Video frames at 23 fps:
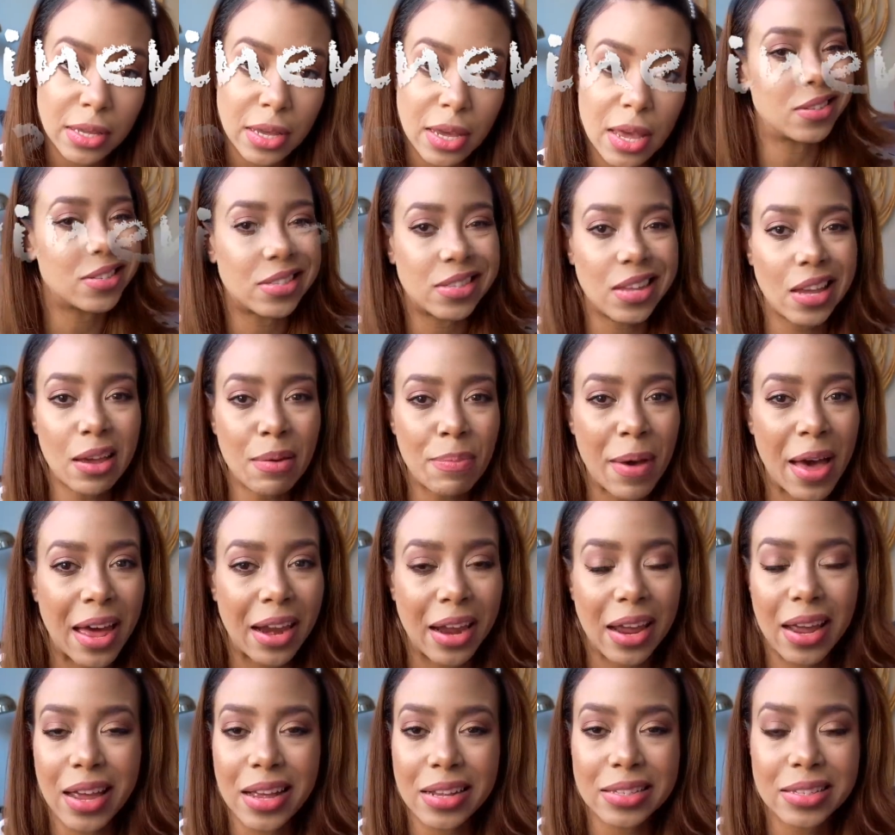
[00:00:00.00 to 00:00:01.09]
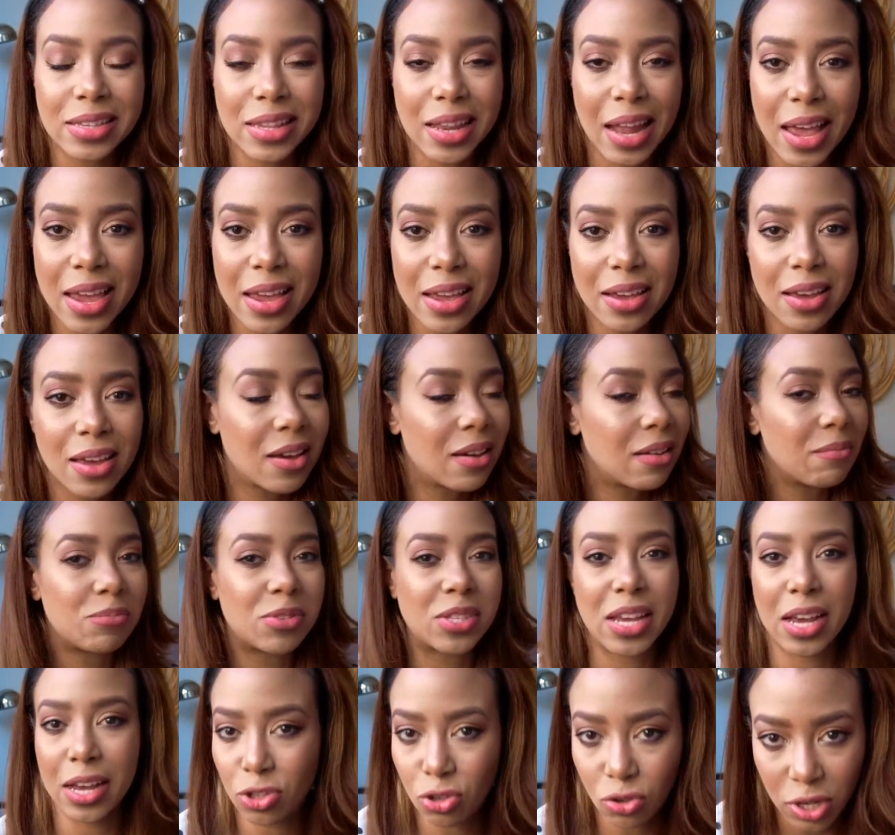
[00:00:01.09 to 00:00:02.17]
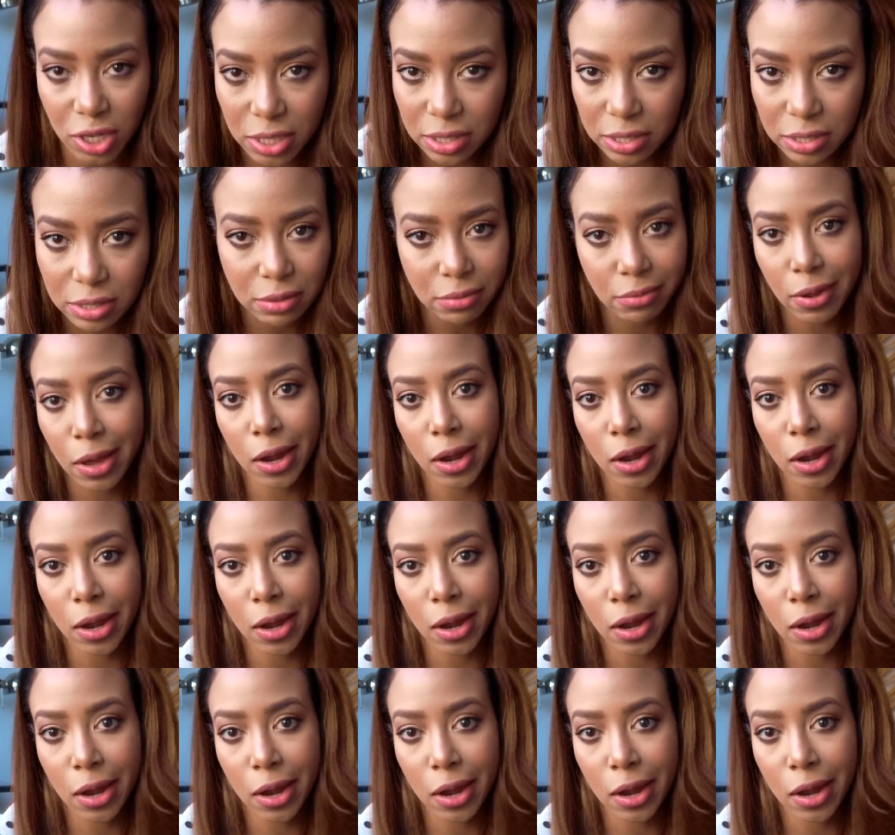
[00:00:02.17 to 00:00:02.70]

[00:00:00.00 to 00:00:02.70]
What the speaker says: Just think about it. It's like Tetris,